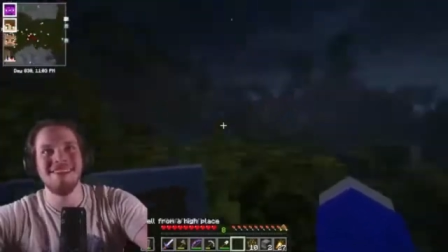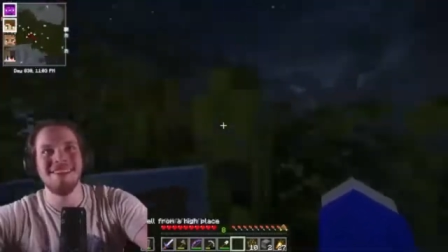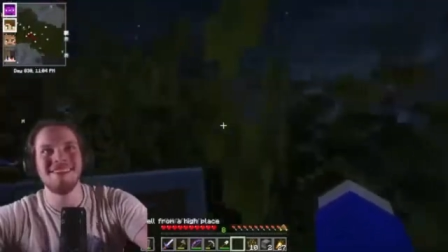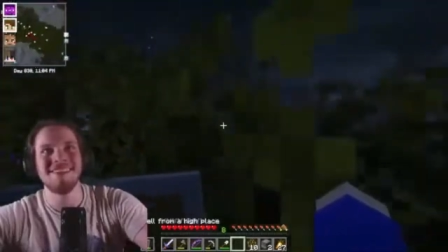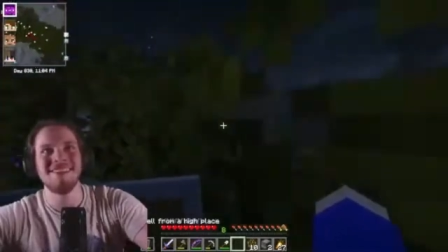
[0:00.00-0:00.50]

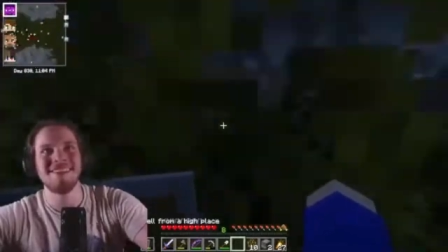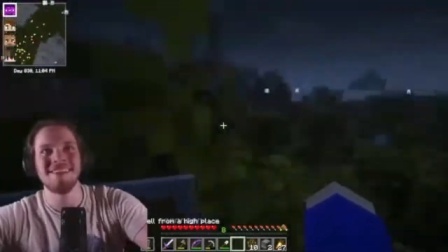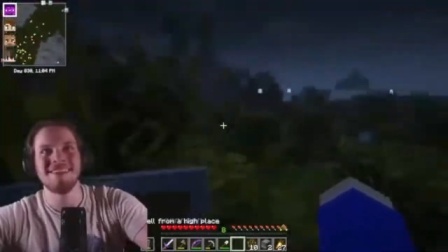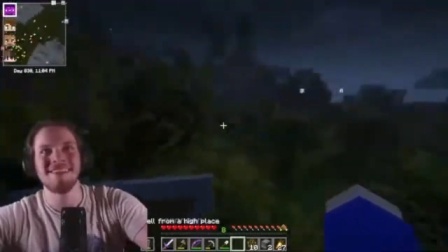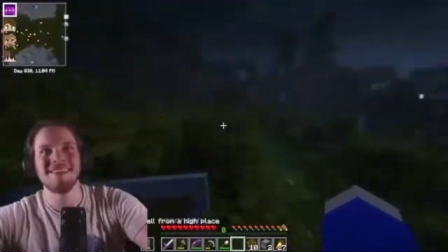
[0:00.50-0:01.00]
breaking
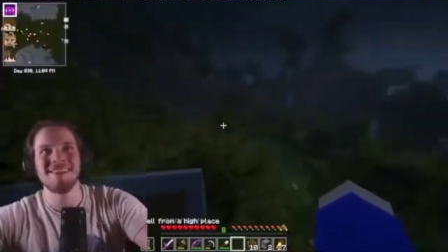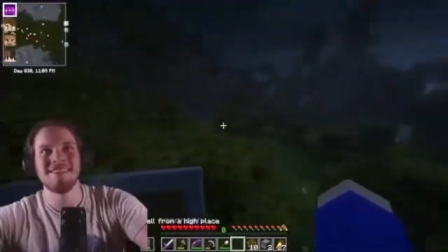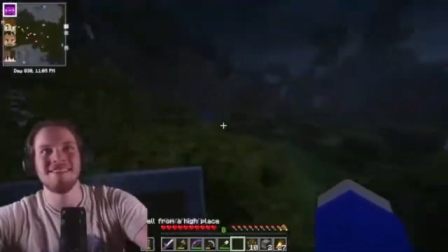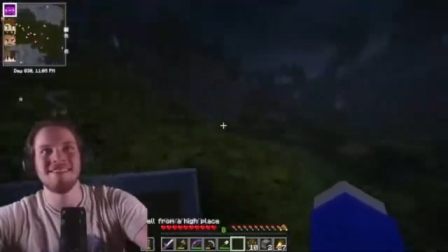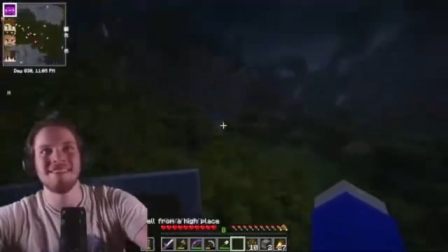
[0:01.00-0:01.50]
point of the
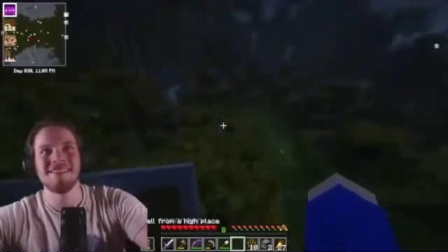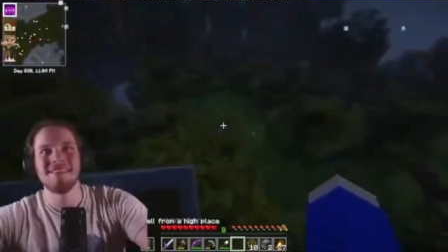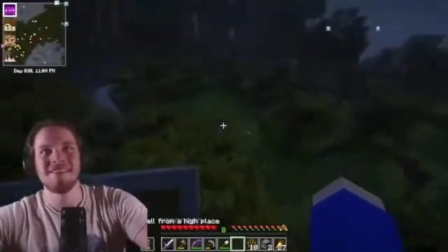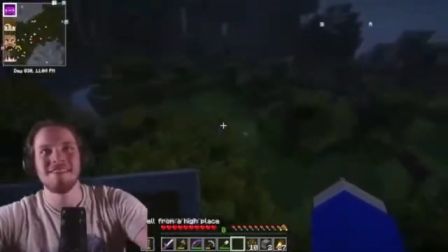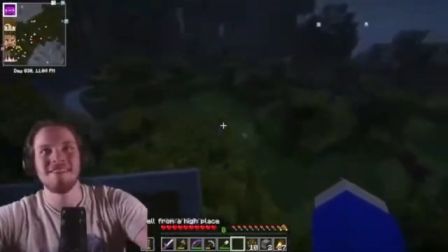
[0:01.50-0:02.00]

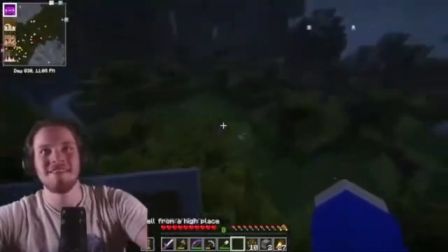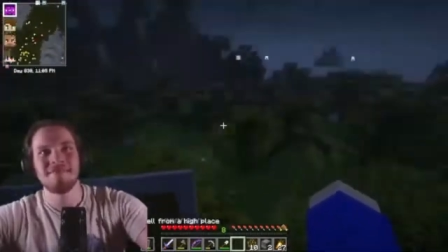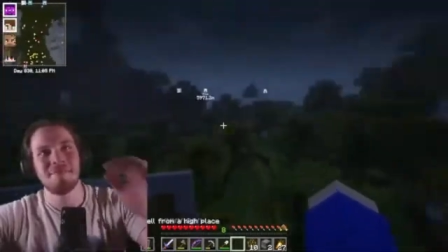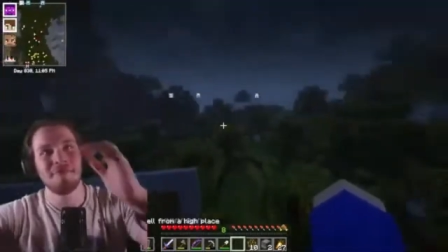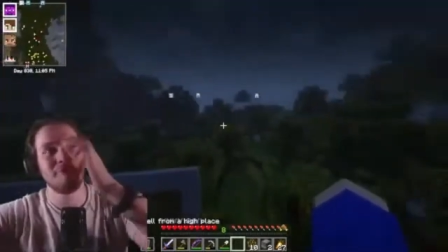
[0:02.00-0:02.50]
server.
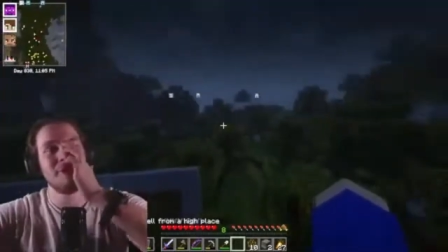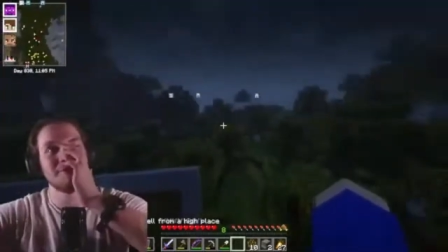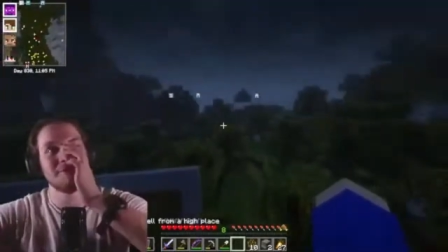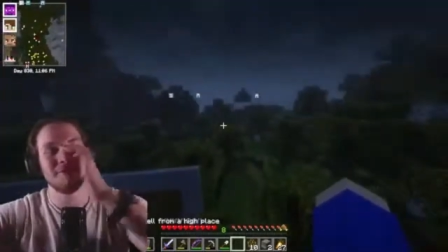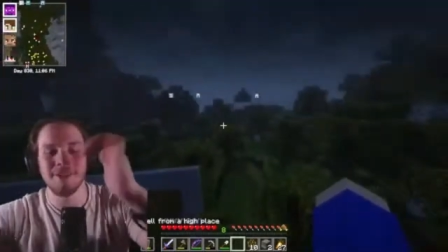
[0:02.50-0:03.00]

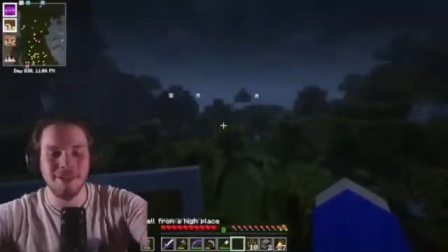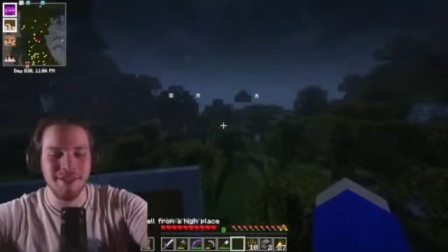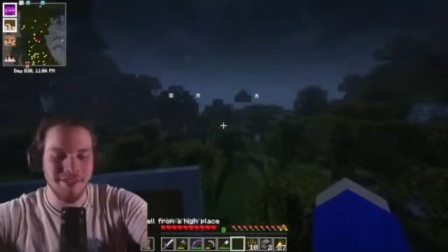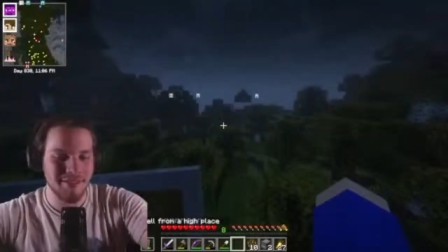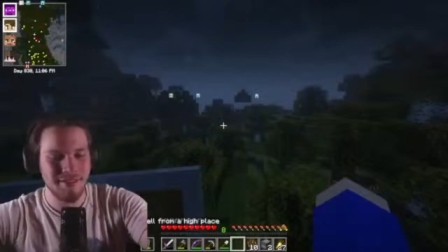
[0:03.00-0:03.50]

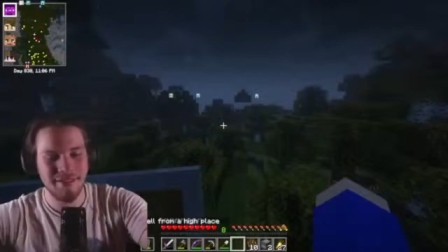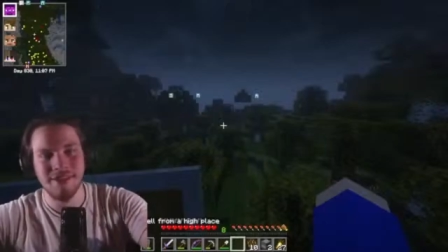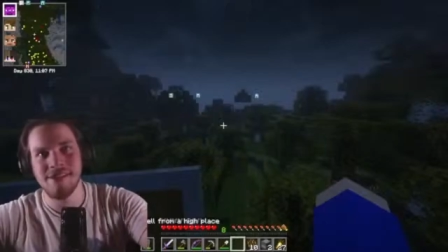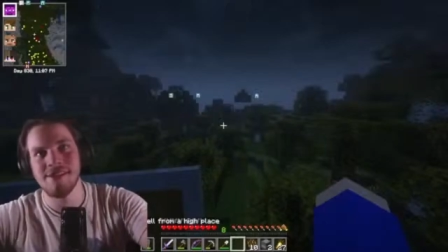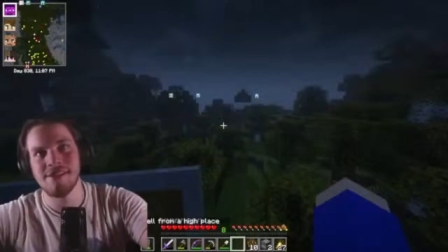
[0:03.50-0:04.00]
Probably,
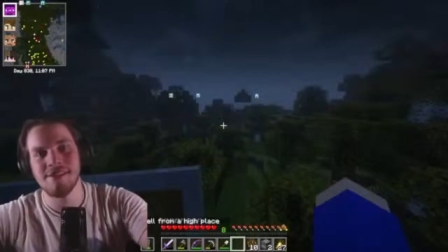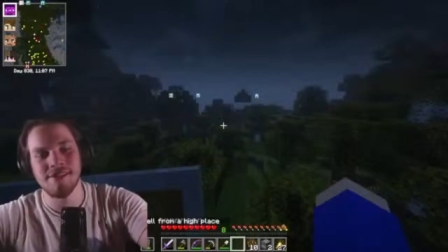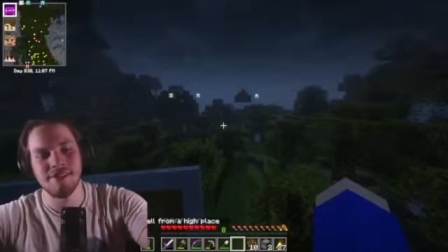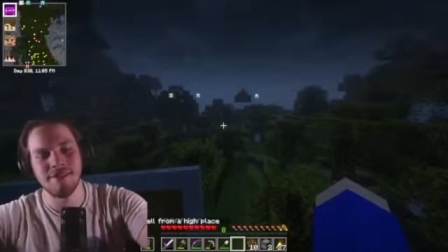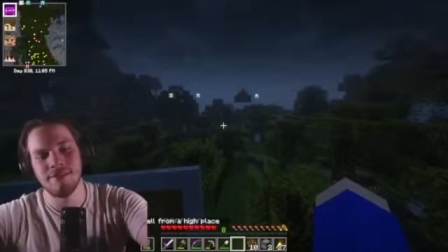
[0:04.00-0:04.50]

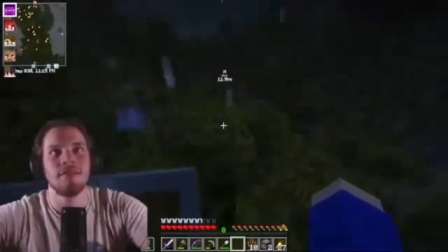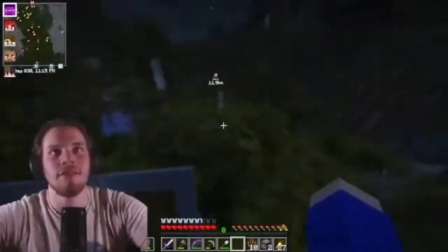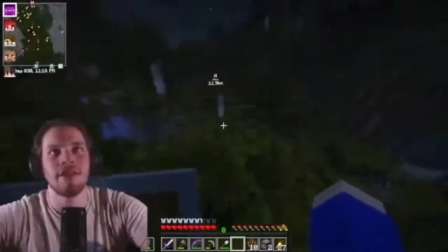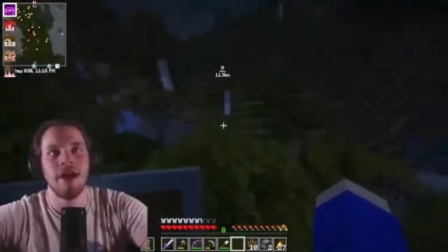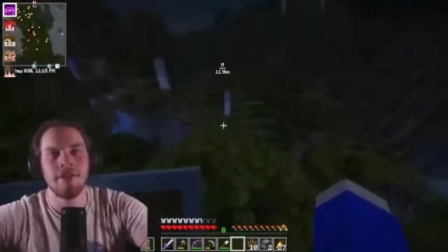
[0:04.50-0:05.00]
yeah.
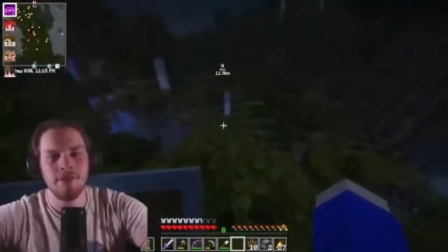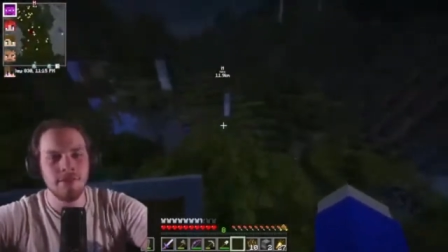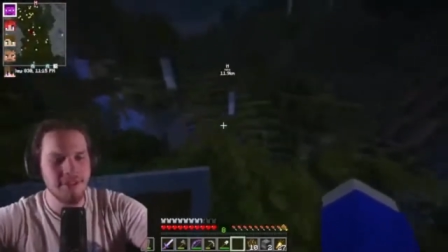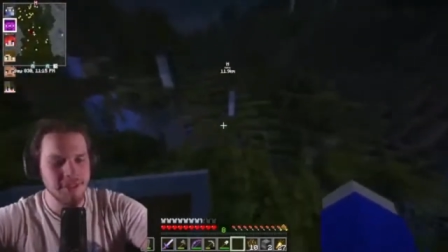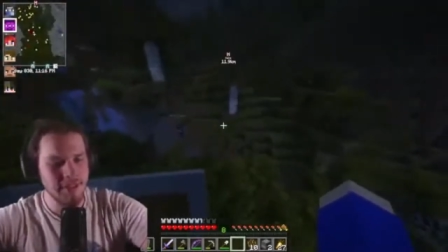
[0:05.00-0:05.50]
Yeah, I think we're
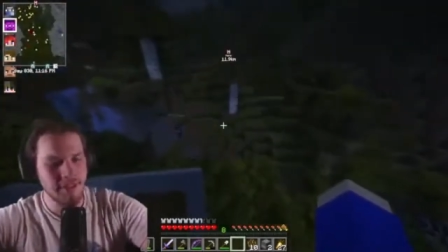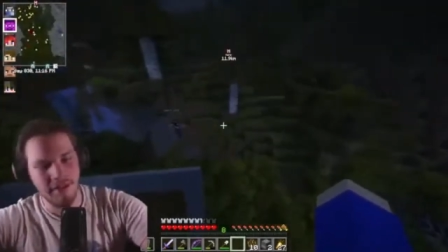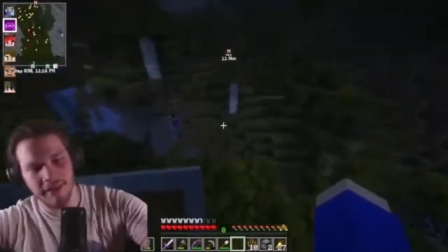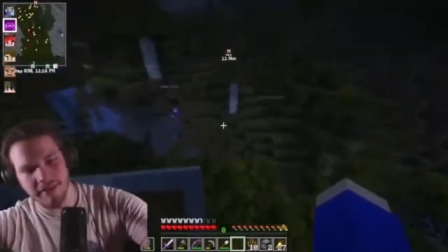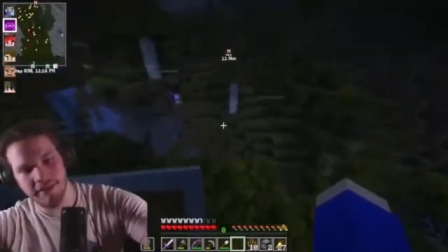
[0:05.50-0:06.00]
just gonna,
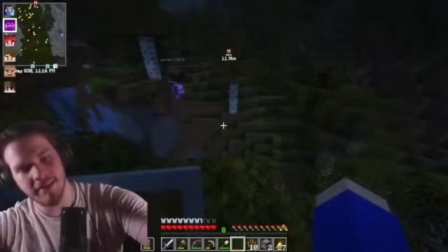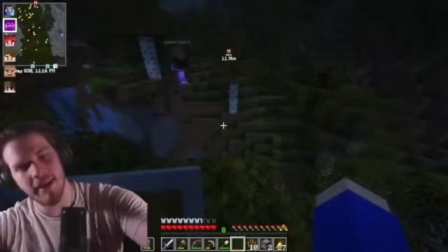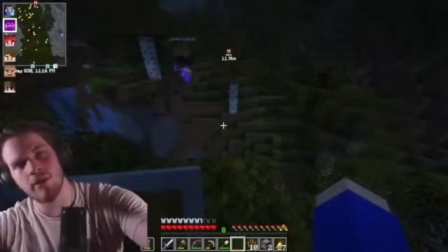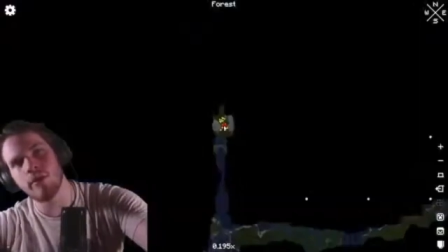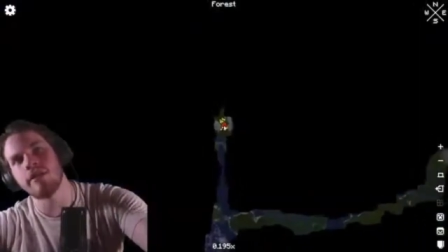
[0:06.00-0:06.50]
like,
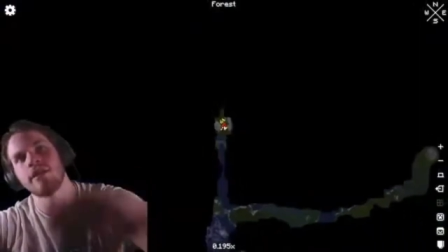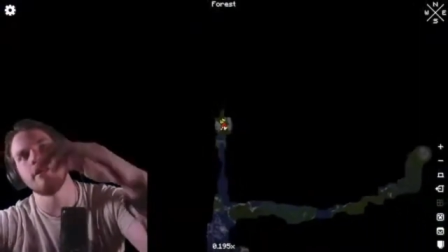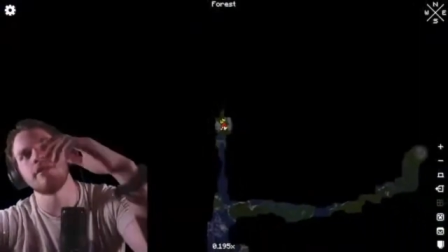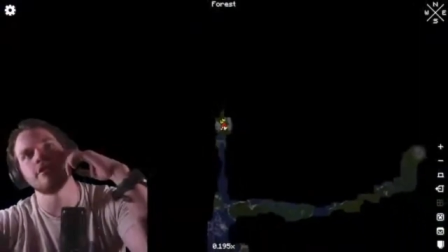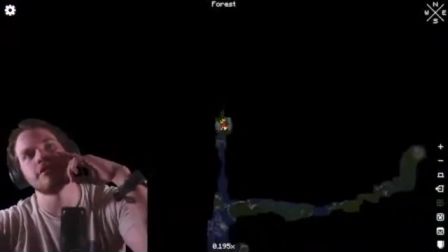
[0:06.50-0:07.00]
stay around
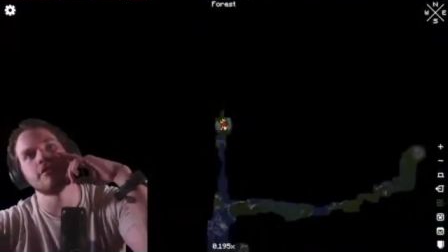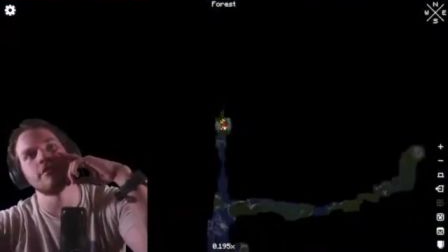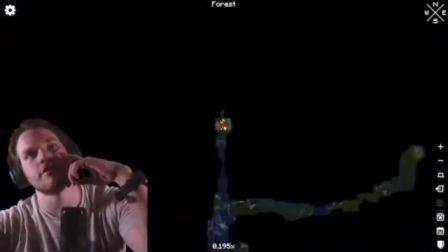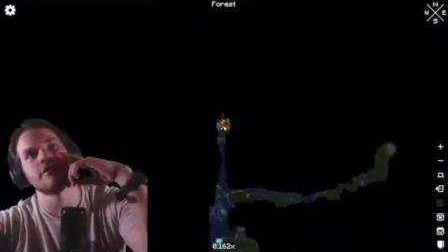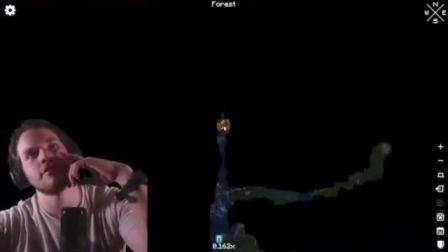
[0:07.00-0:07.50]
here,
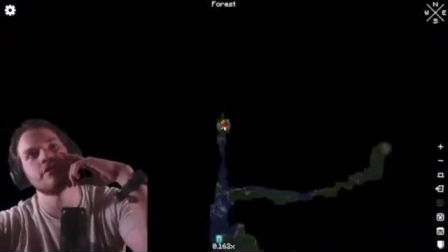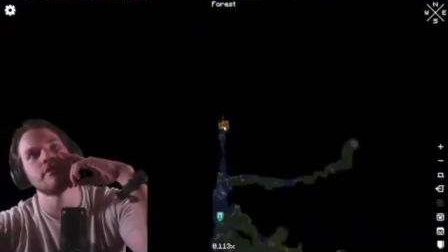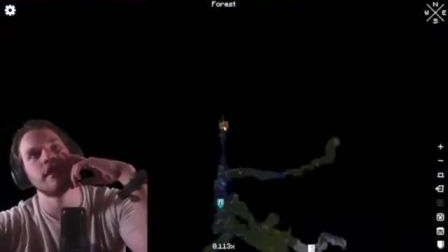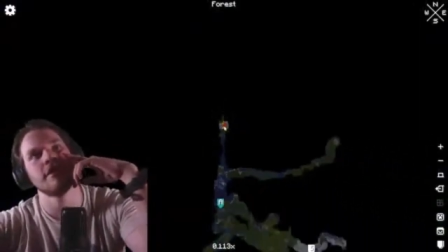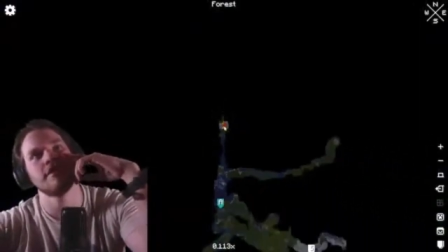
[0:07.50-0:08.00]
so Uh,
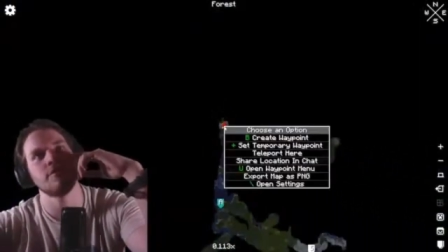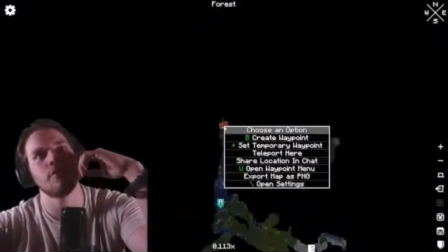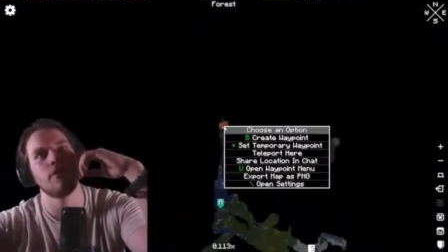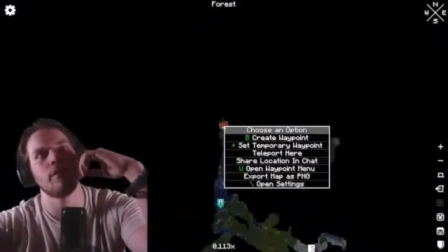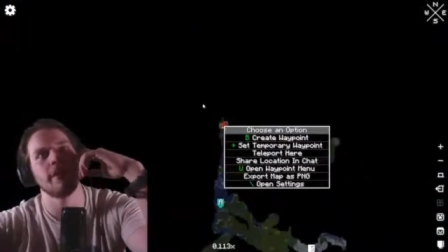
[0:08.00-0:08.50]
this is
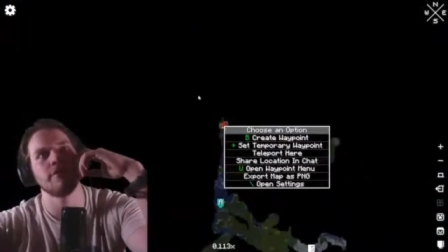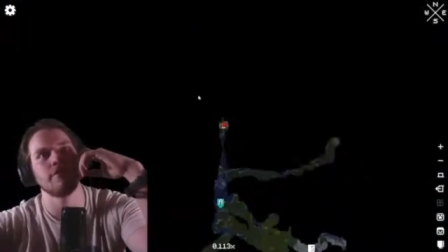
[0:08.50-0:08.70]
where our base will